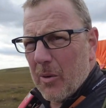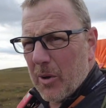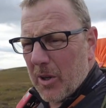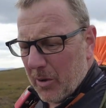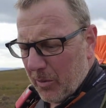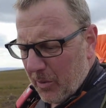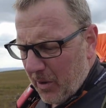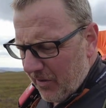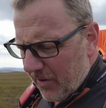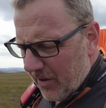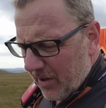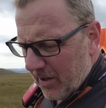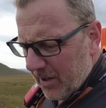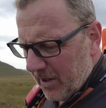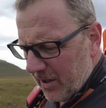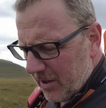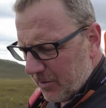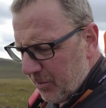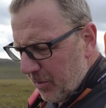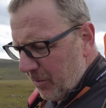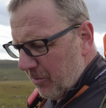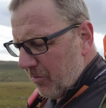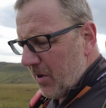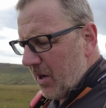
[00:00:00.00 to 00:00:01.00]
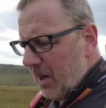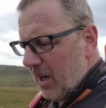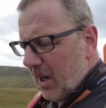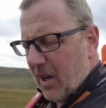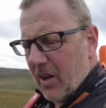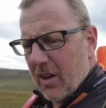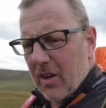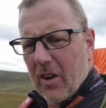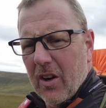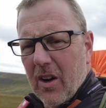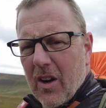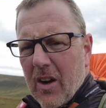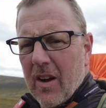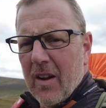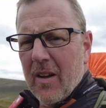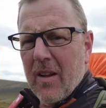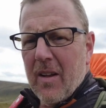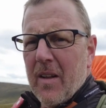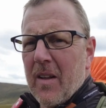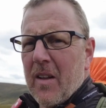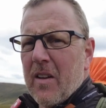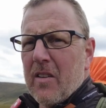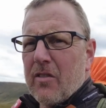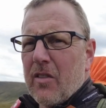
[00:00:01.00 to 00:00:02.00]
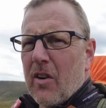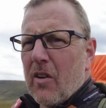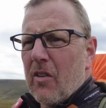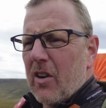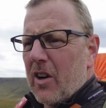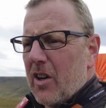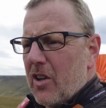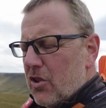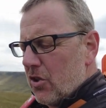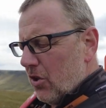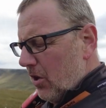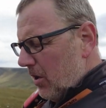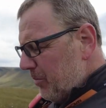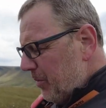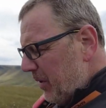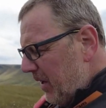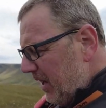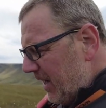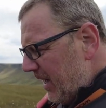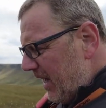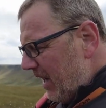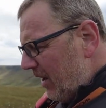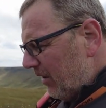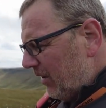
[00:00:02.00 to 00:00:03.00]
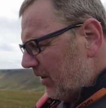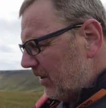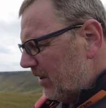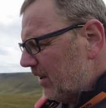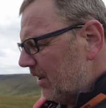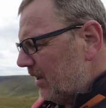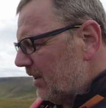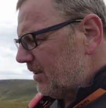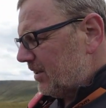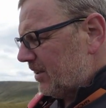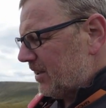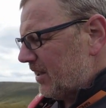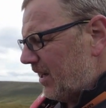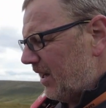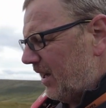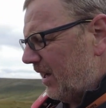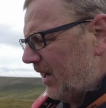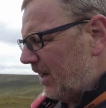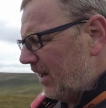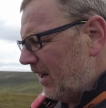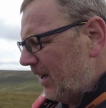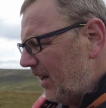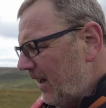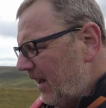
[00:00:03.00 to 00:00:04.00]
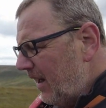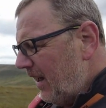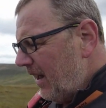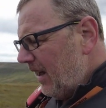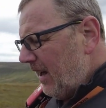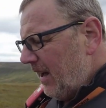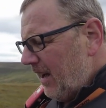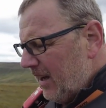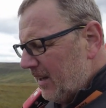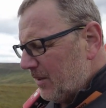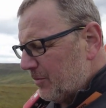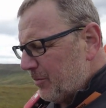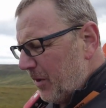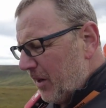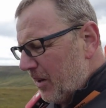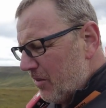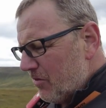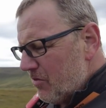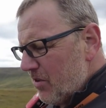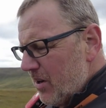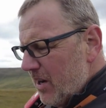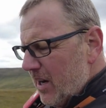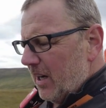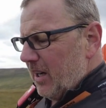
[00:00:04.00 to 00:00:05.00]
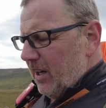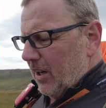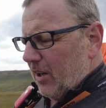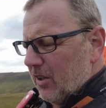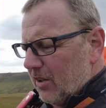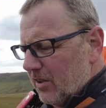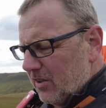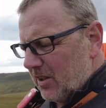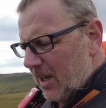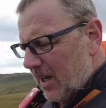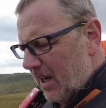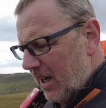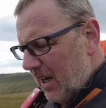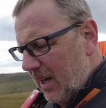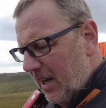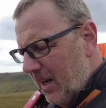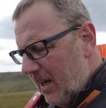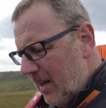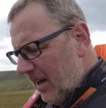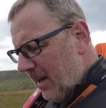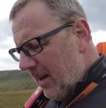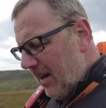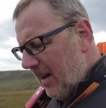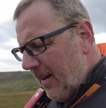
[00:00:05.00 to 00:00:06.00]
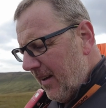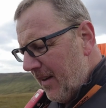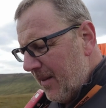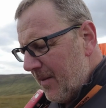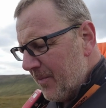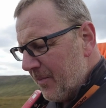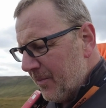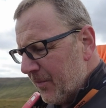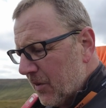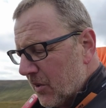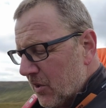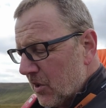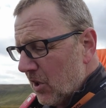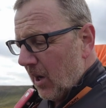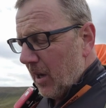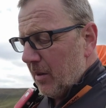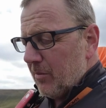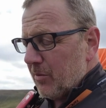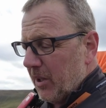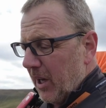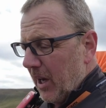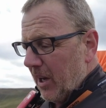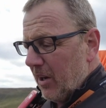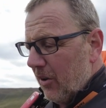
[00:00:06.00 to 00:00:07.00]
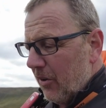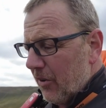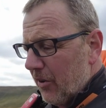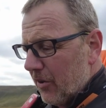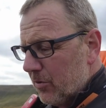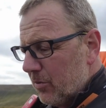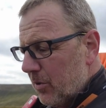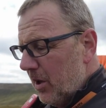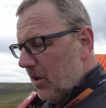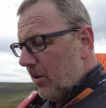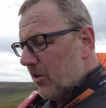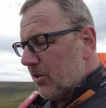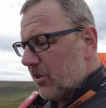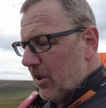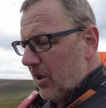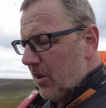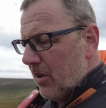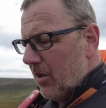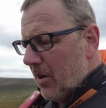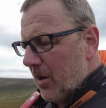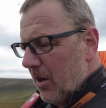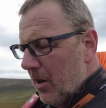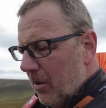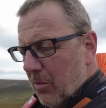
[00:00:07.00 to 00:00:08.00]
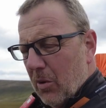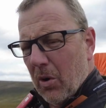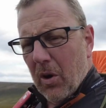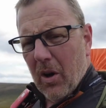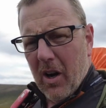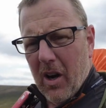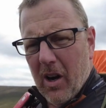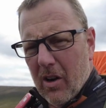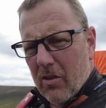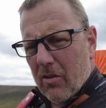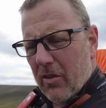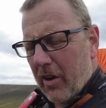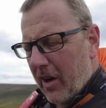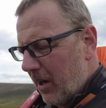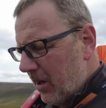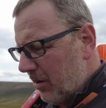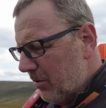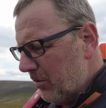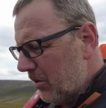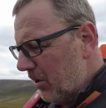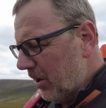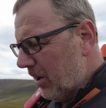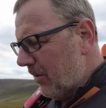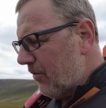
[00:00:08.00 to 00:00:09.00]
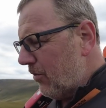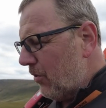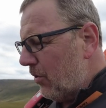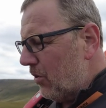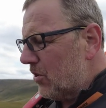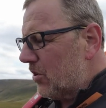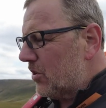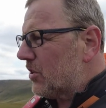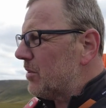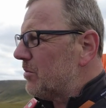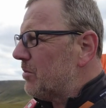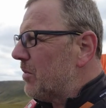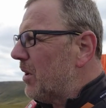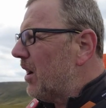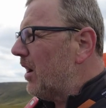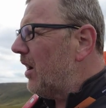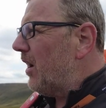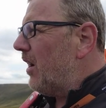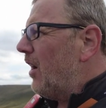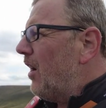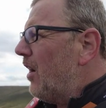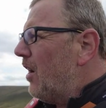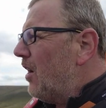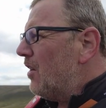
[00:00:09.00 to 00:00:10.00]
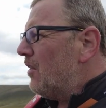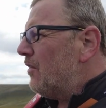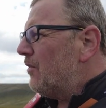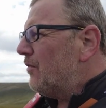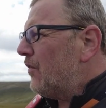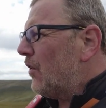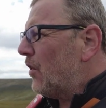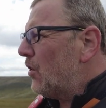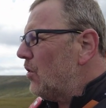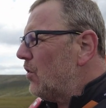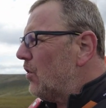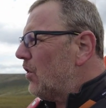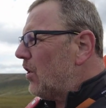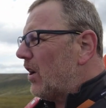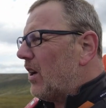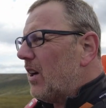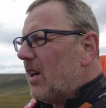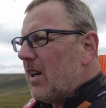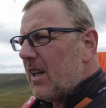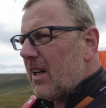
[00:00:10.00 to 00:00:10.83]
with the weather. It's been really good. Thoroughly enjoyed being out today. It's been a really good day. The time's getting on as well, so I'm quite hungry. I'm looking forward to some food,